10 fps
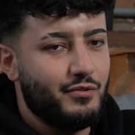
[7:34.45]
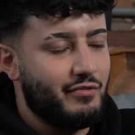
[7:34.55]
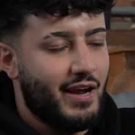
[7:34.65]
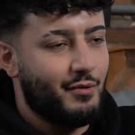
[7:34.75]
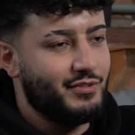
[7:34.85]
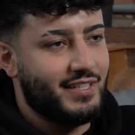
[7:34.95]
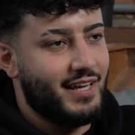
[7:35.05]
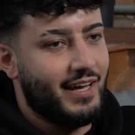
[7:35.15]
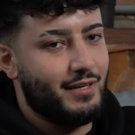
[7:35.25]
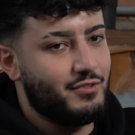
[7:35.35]
three hours a
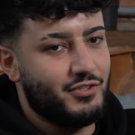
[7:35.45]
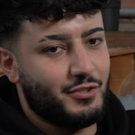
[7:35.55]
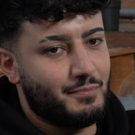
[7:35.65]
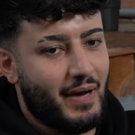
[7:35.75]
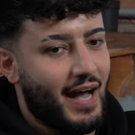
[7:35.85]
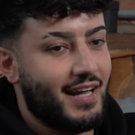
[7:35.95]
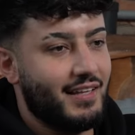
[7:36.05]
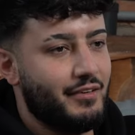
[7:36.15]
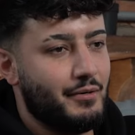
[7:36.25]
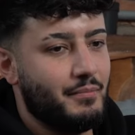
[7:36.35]
day was just
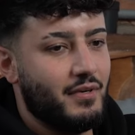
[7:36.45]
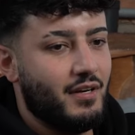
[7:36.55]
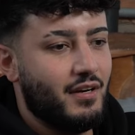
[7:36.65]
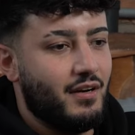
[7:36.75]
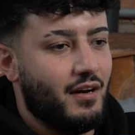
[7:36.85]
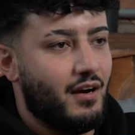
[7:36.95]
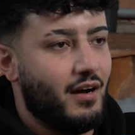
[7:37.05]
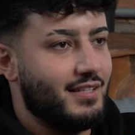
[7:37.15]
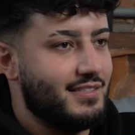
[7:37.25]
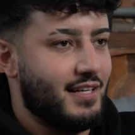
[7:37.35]
packing them
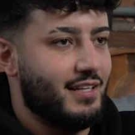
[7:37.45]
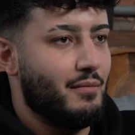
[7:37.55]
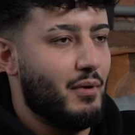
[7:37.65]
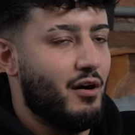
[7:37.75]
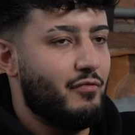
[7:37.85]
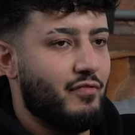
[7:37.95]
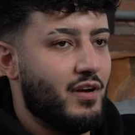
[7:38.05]
uh, and sending them off.